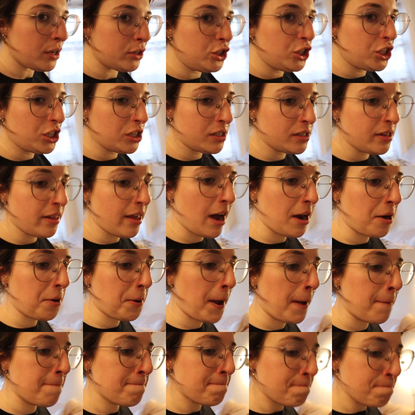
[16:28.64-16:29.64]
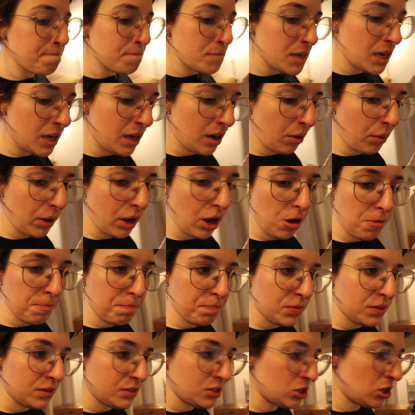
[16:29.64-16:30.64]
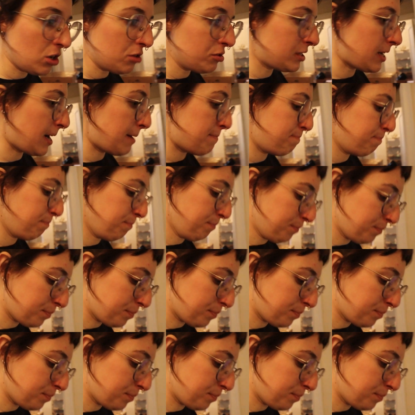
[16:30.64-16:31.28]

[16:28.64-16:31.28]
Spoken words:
Cheers to that. Okay, here we go. It's close time.